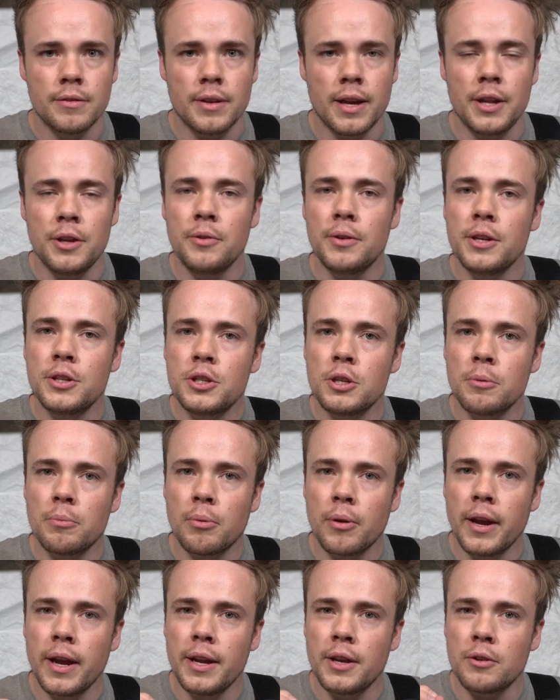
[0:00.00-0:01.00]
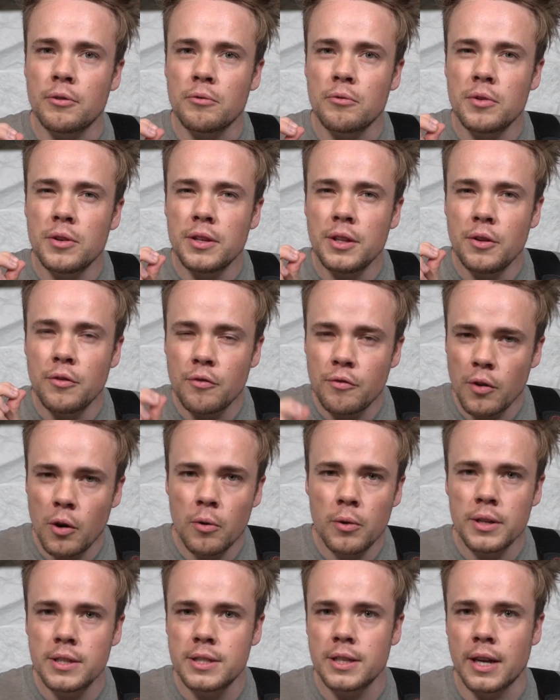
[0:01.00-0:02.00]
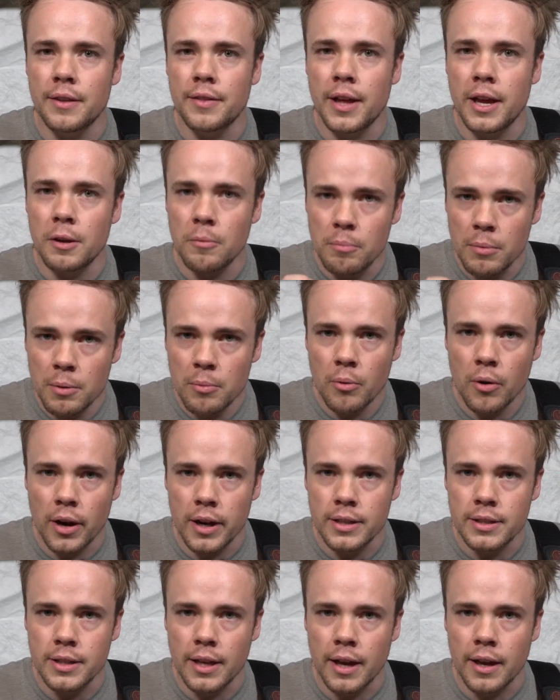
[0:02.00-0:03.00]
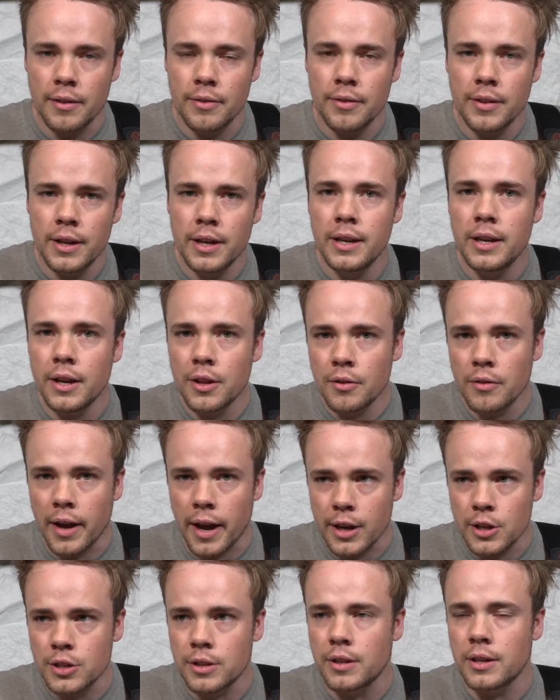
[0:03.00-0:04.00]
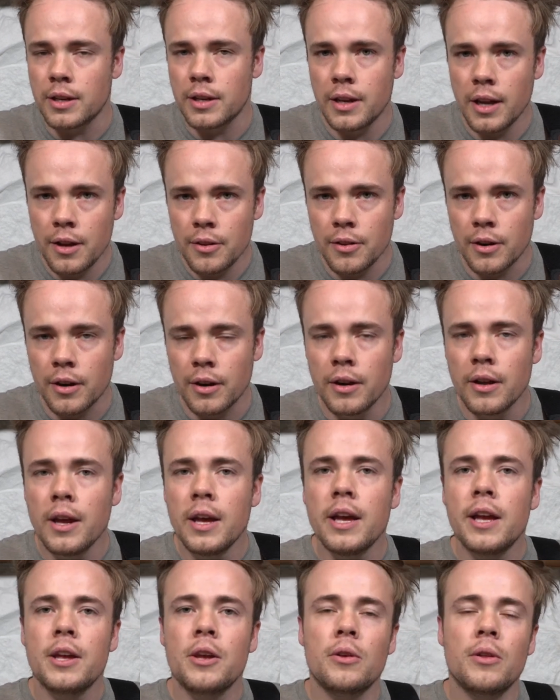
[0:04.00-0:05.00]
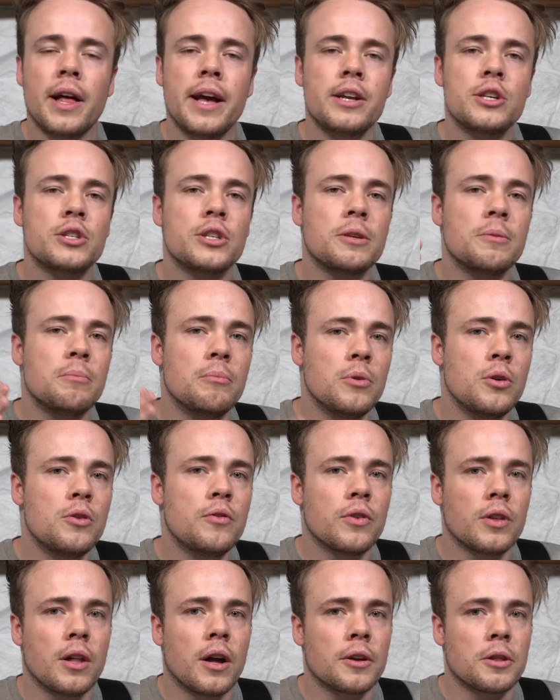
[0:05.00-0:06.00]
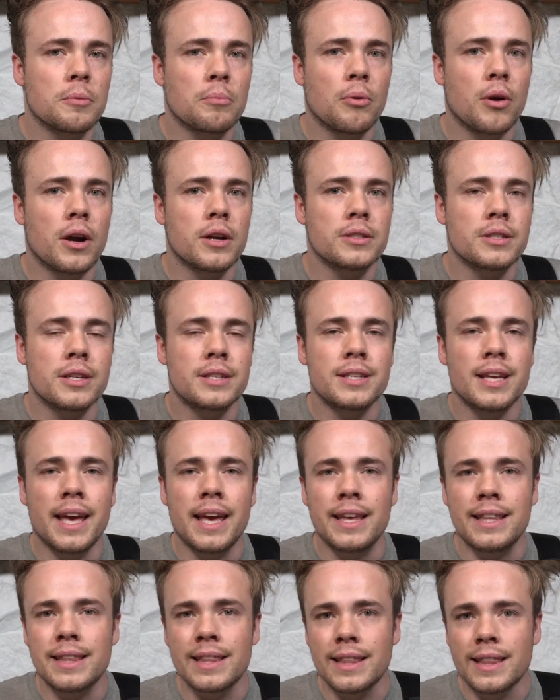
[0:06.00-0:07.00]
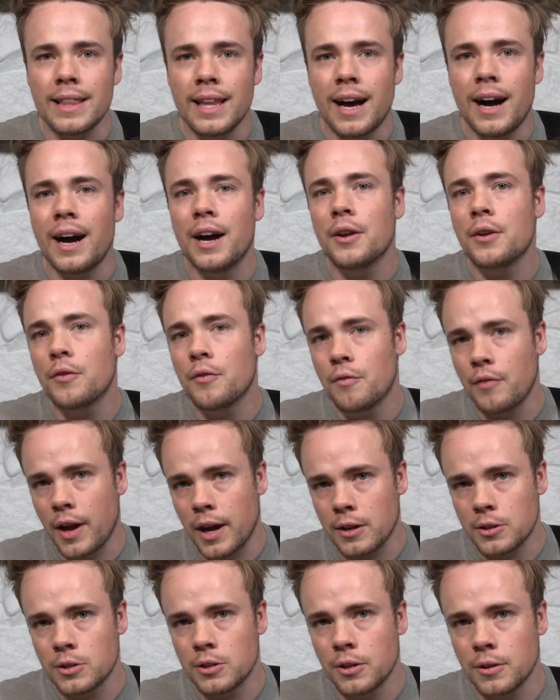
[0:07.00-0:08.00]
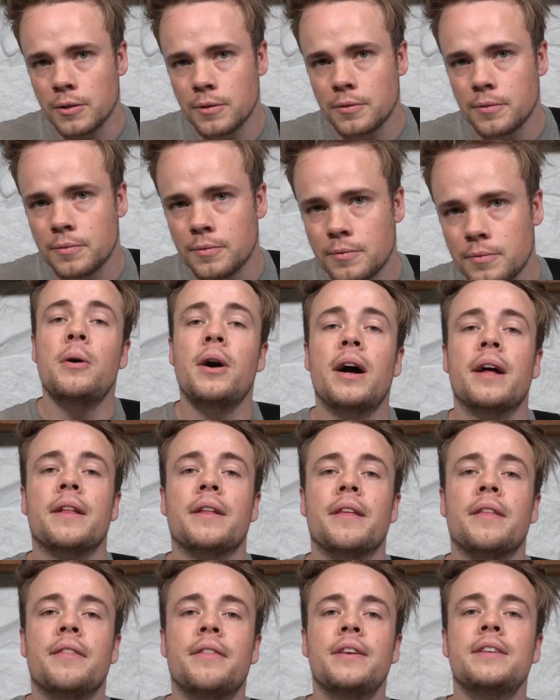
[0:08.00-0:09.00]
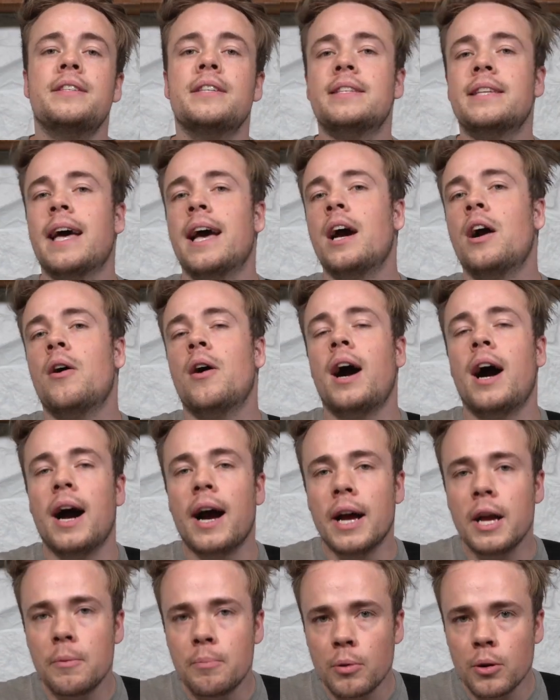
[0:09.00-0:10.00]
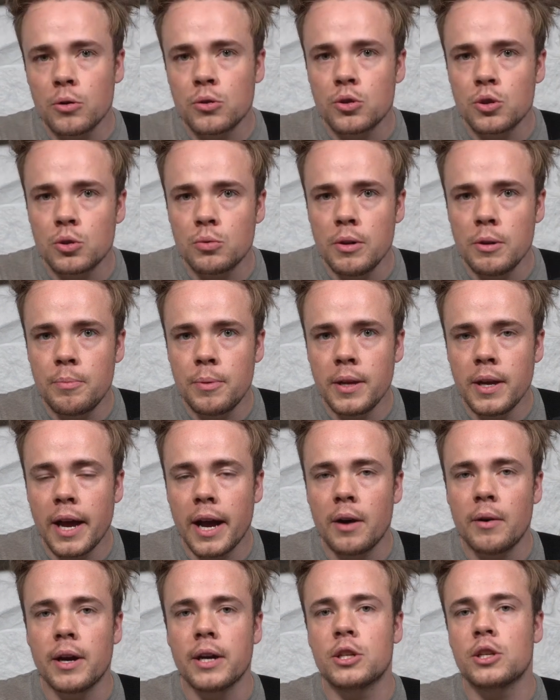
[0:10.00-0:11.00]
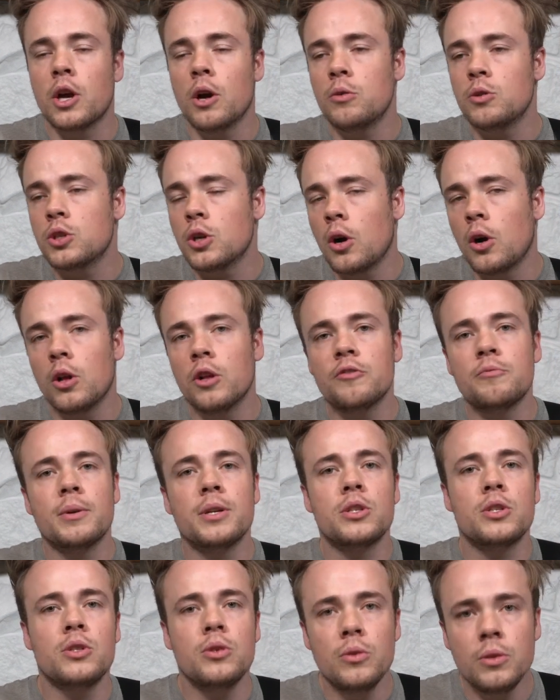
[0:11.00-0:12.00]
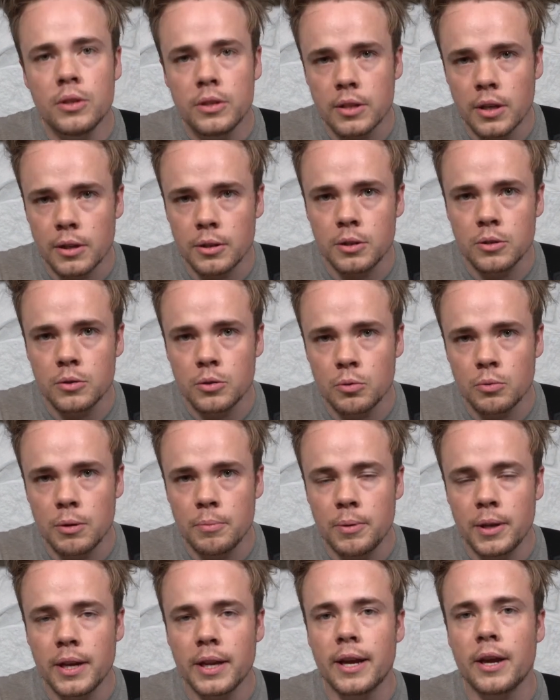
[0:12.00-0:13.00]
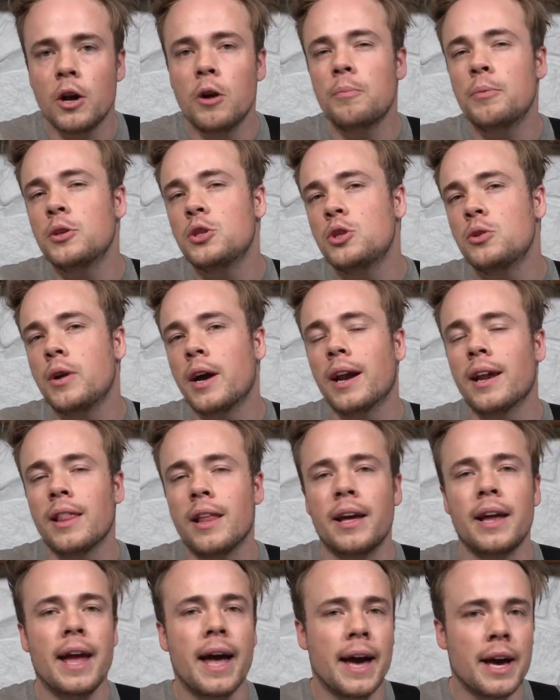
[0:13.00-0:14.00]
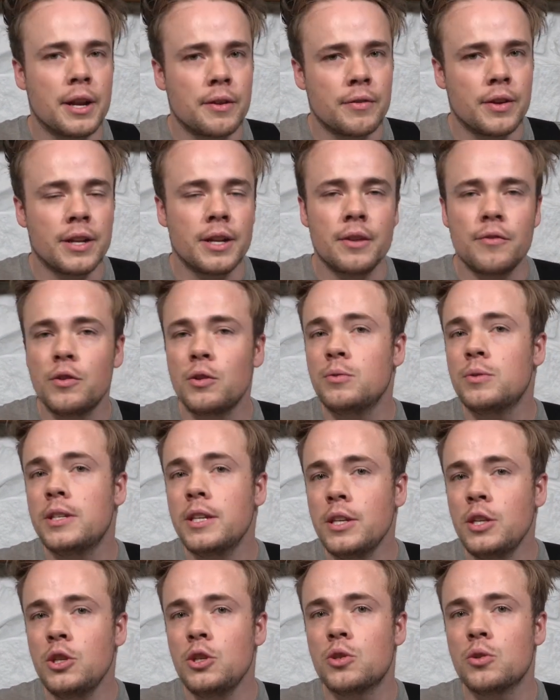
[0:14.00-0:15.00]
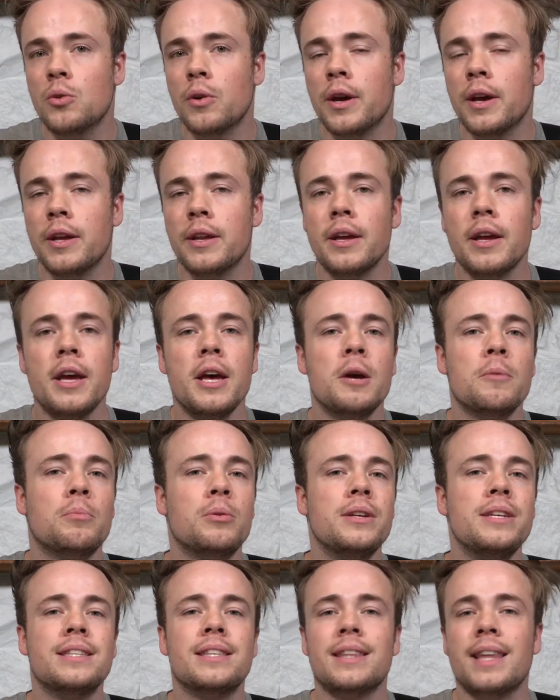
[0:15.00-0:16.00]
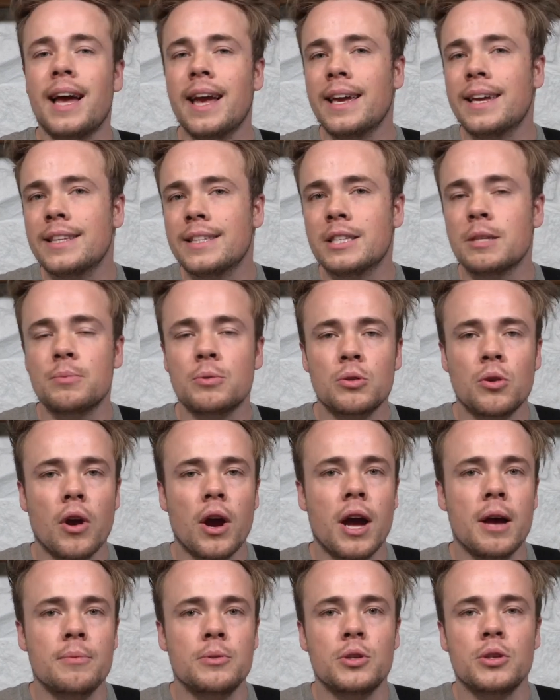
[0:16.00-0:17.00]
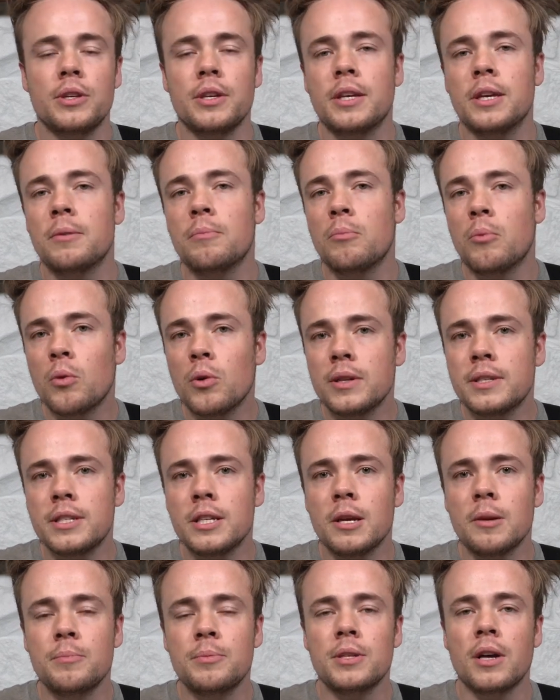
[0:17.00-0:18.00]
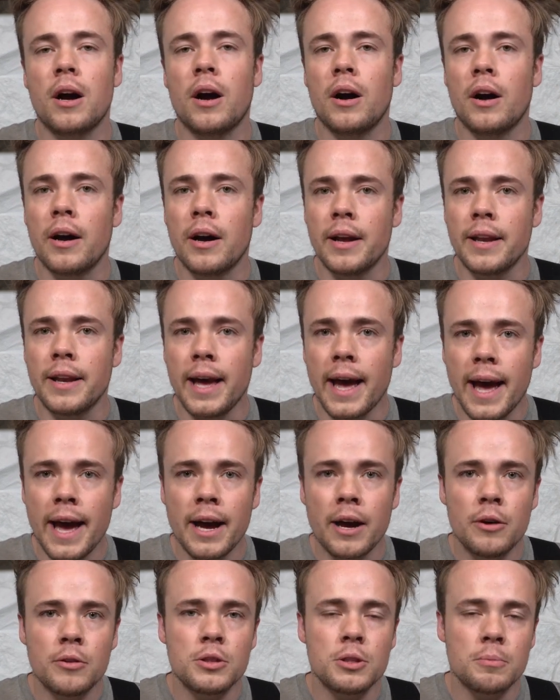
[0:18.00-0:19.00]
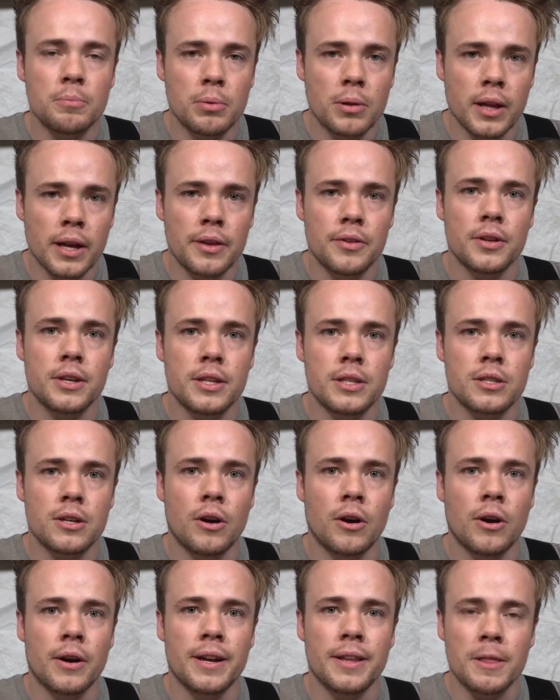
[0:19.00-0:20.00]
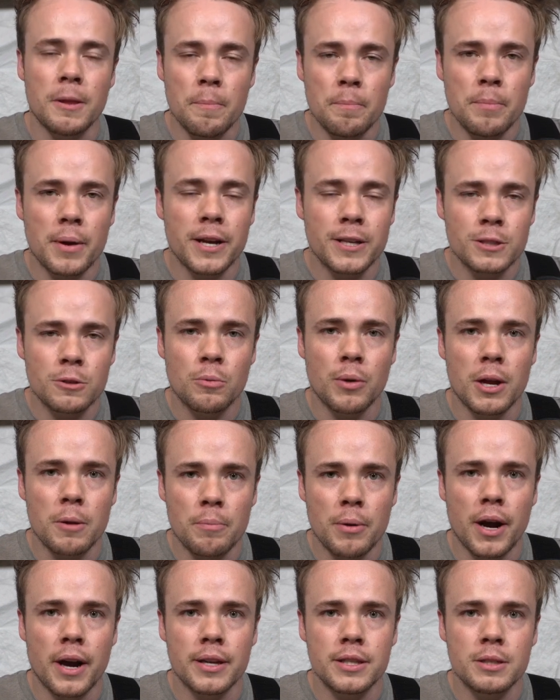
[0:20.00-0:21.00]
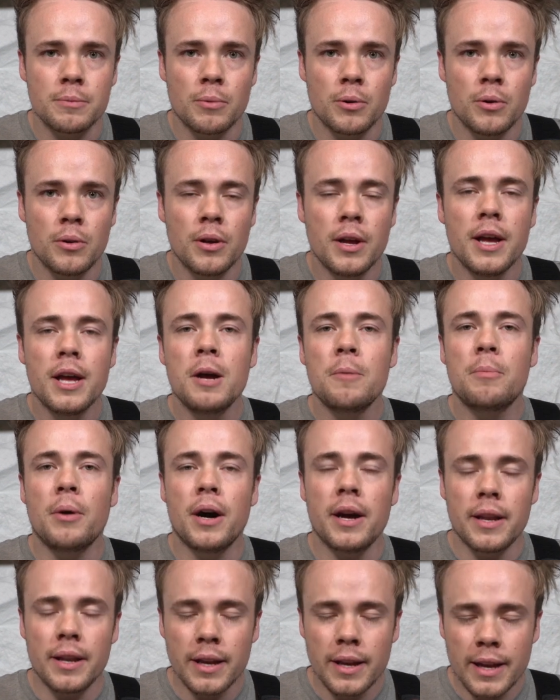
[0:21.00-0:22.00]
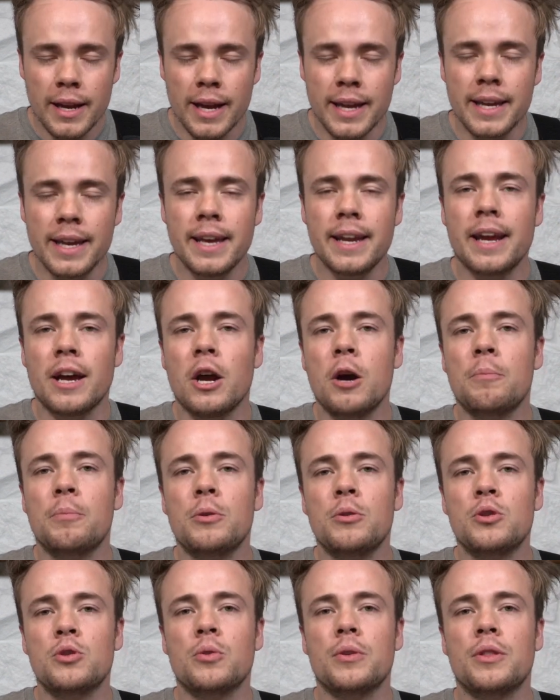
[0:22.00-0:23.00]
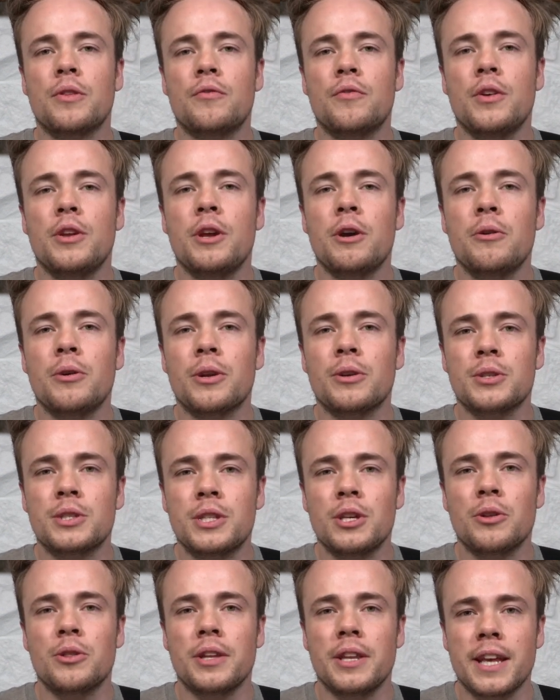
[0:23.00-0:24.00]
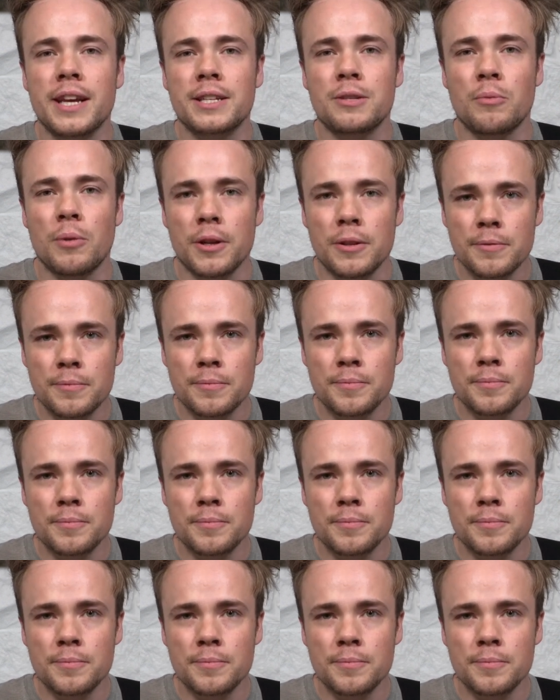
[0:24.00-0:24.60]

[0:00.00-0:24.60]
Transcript: and you get your brain to really focus on that and memorize that, then another action, then another, you'll actually move along the process a lot faster. But this is how I approach sweeping, how I coach all of my students on sweeping, and I hope that you got a lot out of it. And if you did enjoy it, please like and subscribe so you can get more tips on how to play the guitar in the best way possible. But again, I hope you enjoyed the video, and I'll see you at the next one.